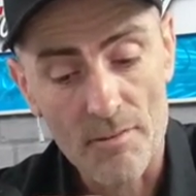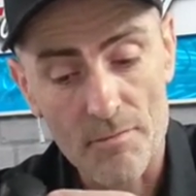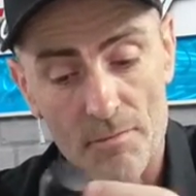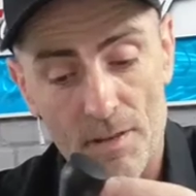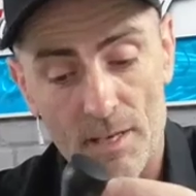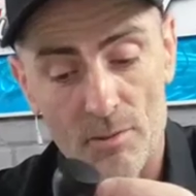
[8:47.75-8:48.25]

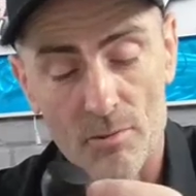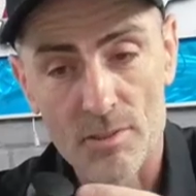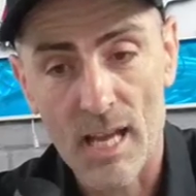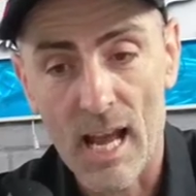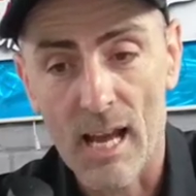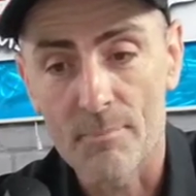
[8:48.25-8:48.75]
it
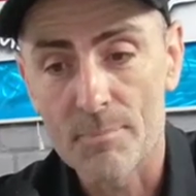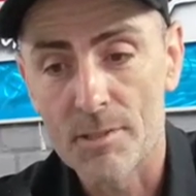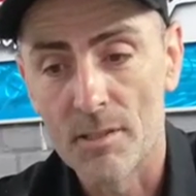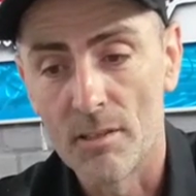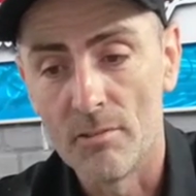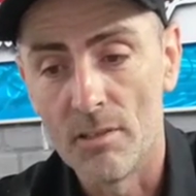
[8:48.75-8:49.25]
feels
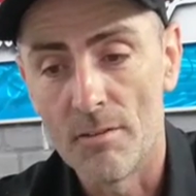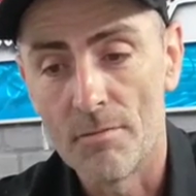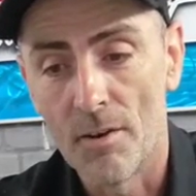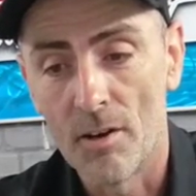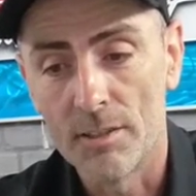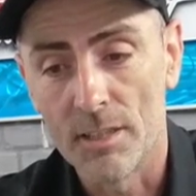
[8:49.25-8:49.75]

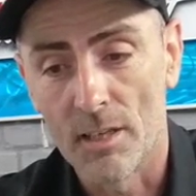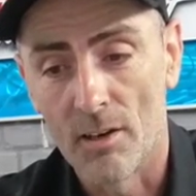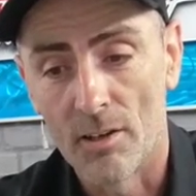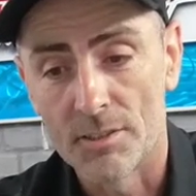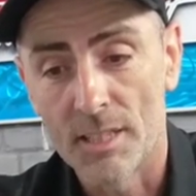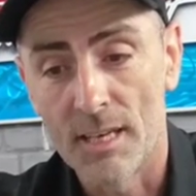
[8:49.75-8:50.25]
absolutely fine,
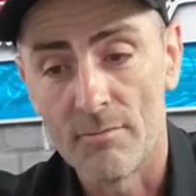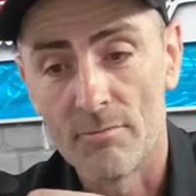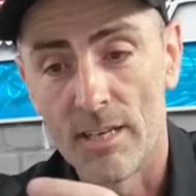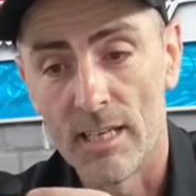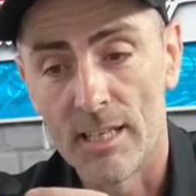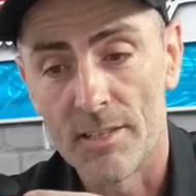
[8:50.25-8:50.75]
guys. It
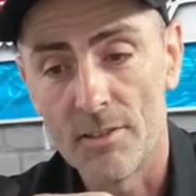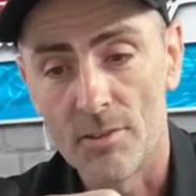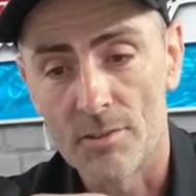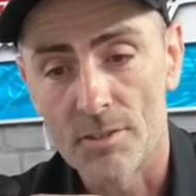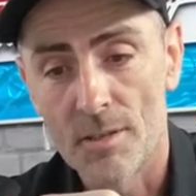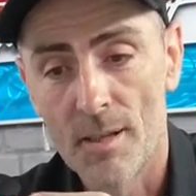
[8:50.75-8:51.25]
really
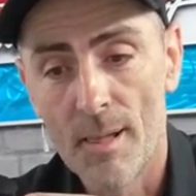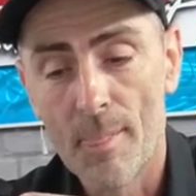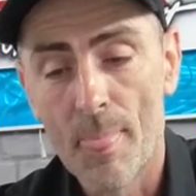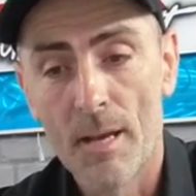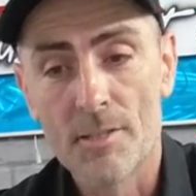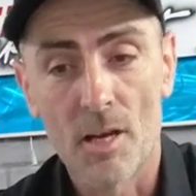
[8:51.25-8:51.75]
does.
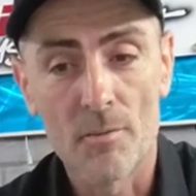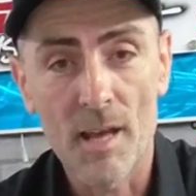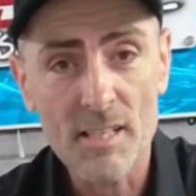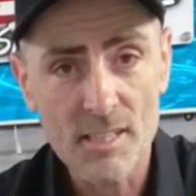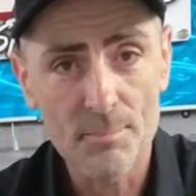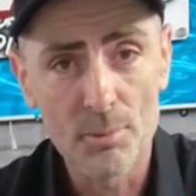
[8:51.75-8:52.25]
So
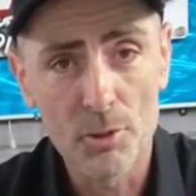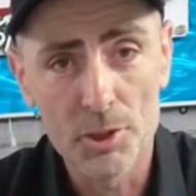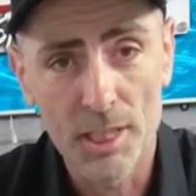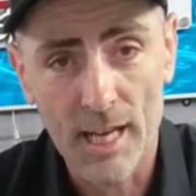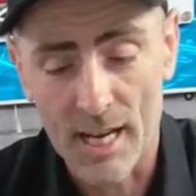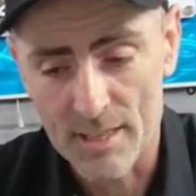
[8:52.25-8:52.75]
that's the
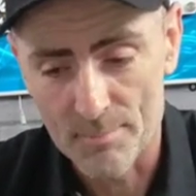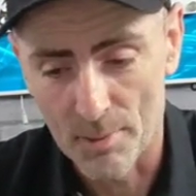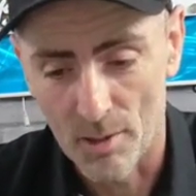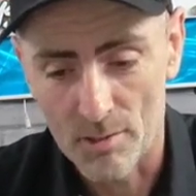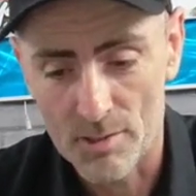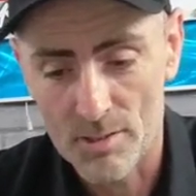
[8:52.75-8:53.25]
brush you get in the
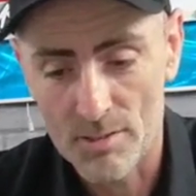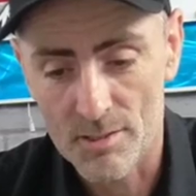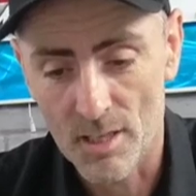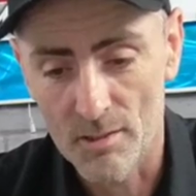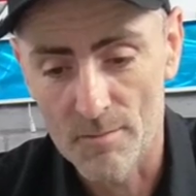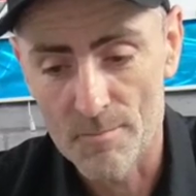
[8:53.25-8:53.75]
box.
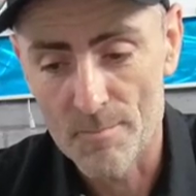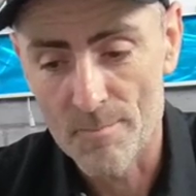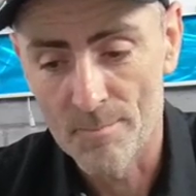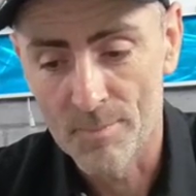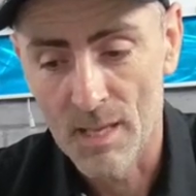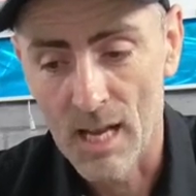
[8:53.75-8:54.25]
So
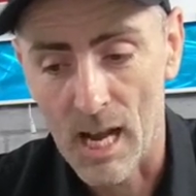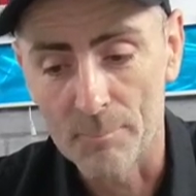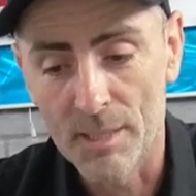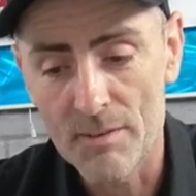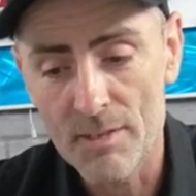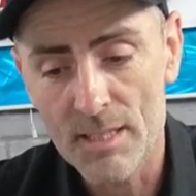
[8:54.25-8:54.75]

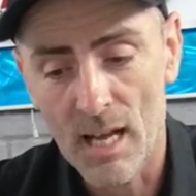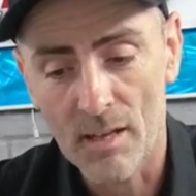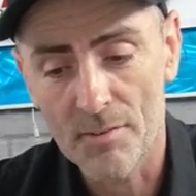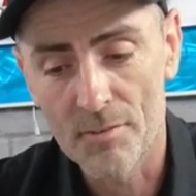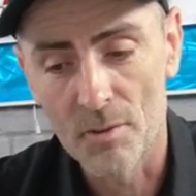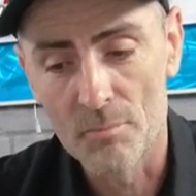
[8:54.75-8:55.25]
I'm giving
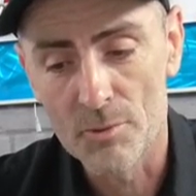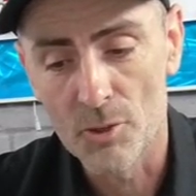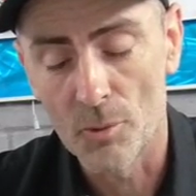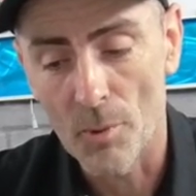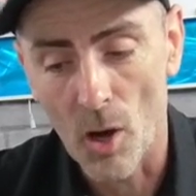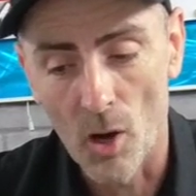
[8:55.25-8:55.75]
that a
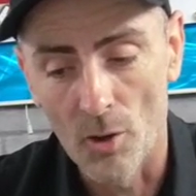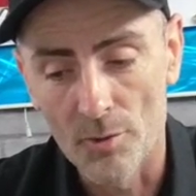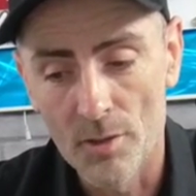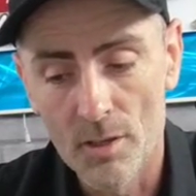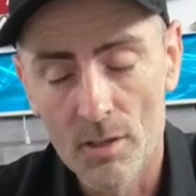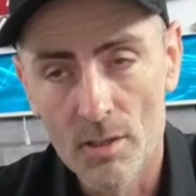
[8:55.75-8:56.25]
thumbs up
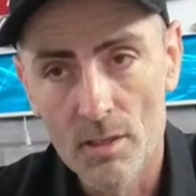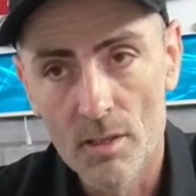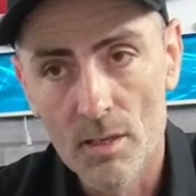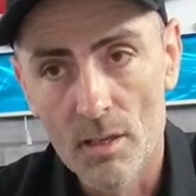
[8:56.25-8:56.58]
on